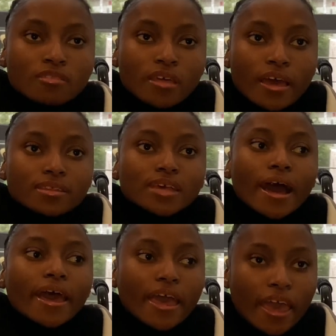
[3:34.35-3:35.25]
that
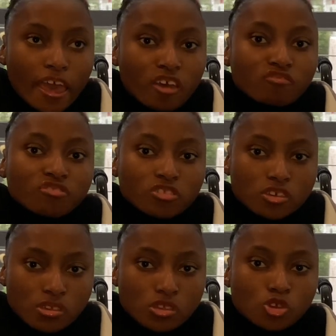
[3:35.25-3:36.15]
I have
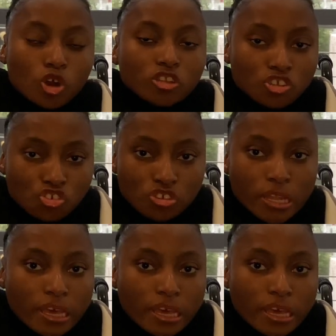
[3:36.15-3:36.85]
this condition.